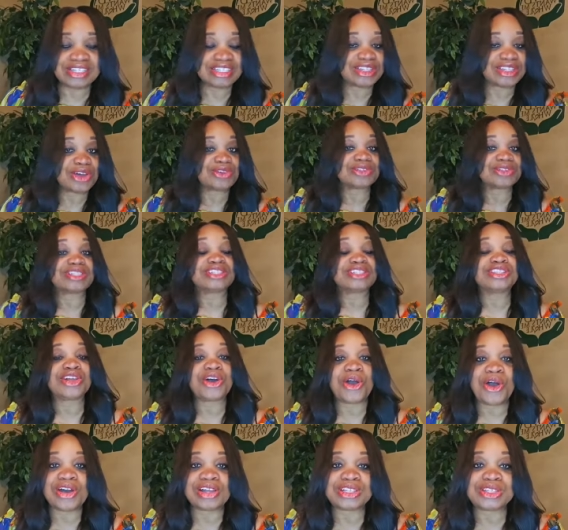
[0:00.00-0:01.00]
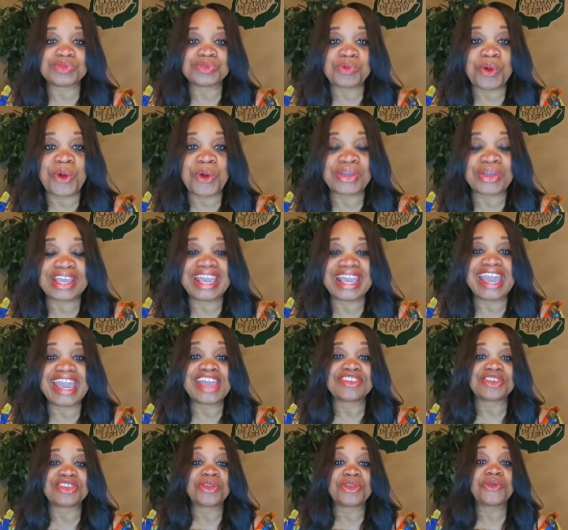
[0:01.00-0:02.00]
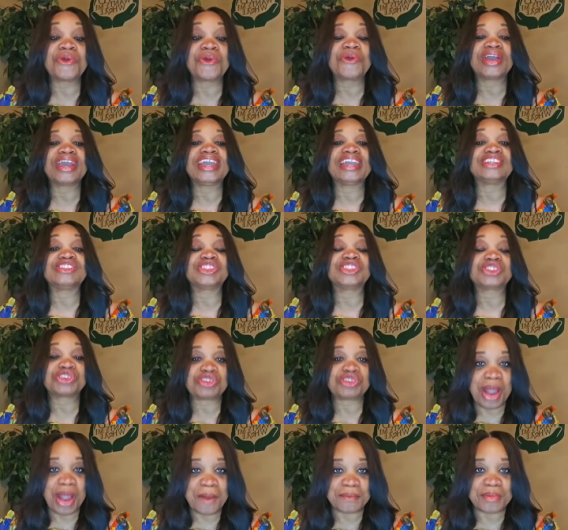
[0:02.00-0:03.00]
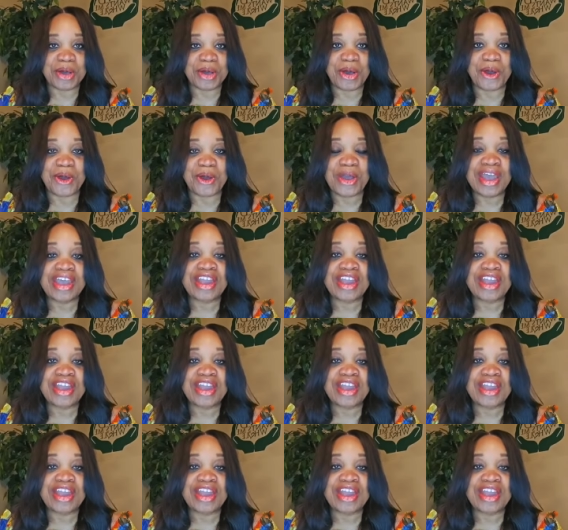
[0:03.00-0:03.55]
those thoughts will get you in trouble.